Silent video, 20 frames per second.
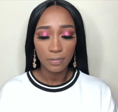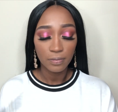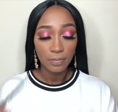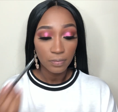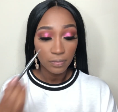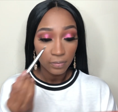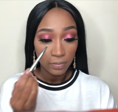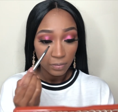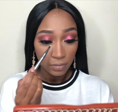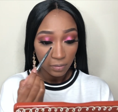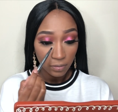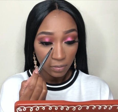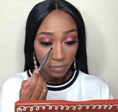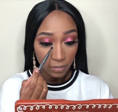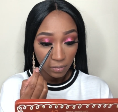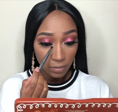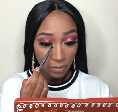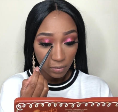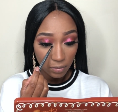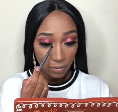
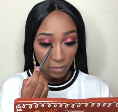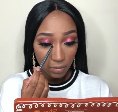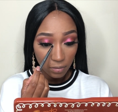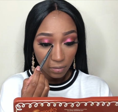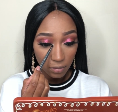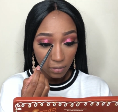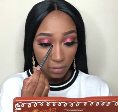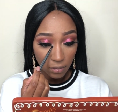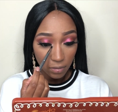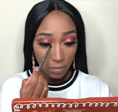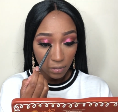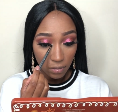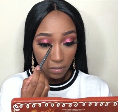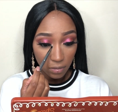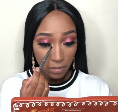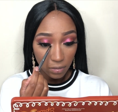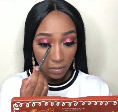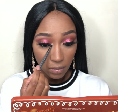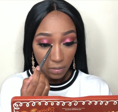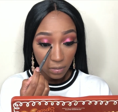
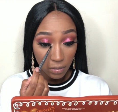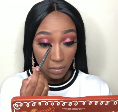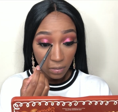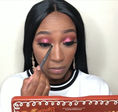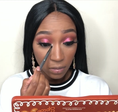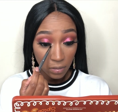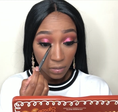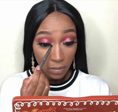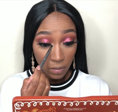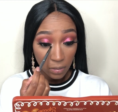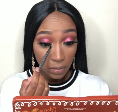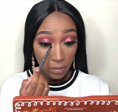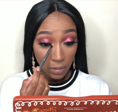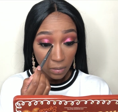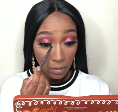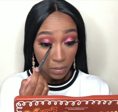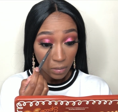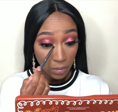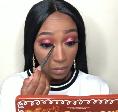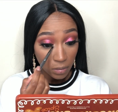
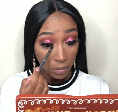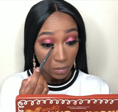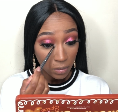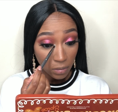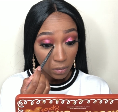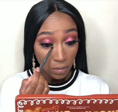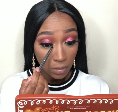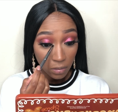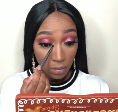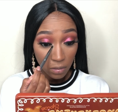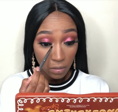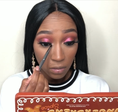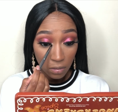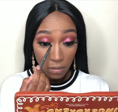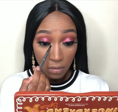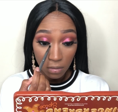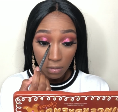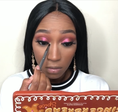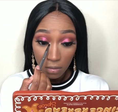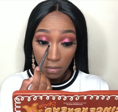
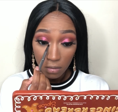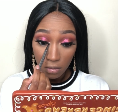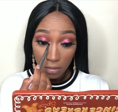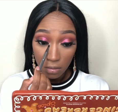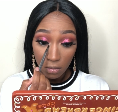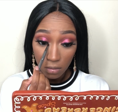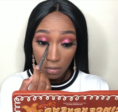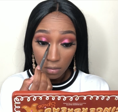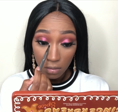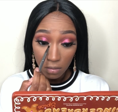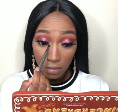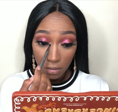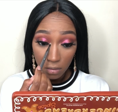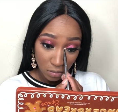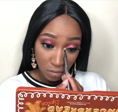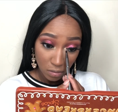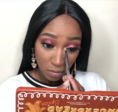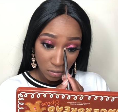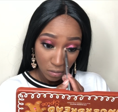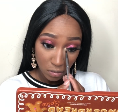
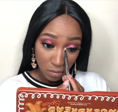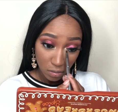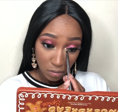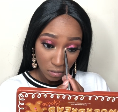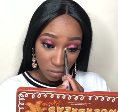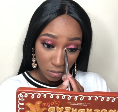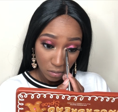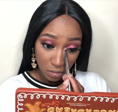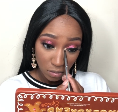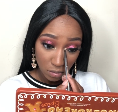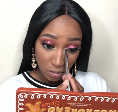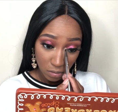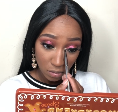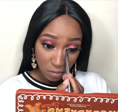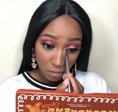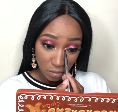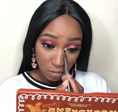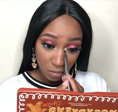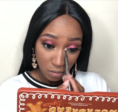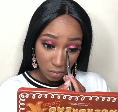
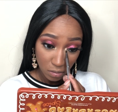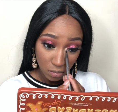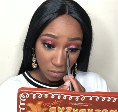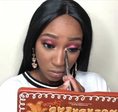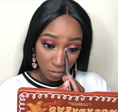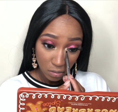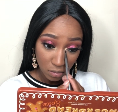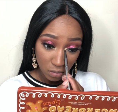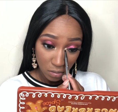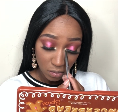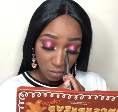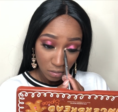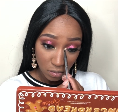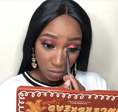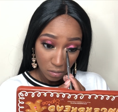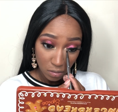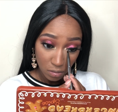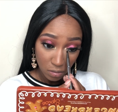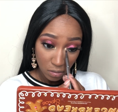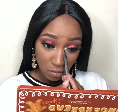
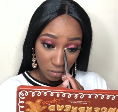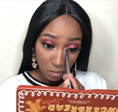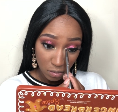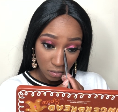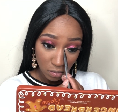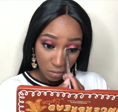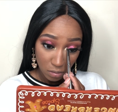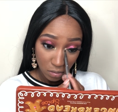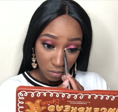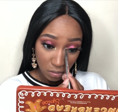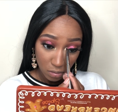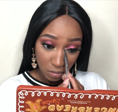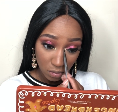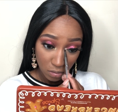Nothing is said.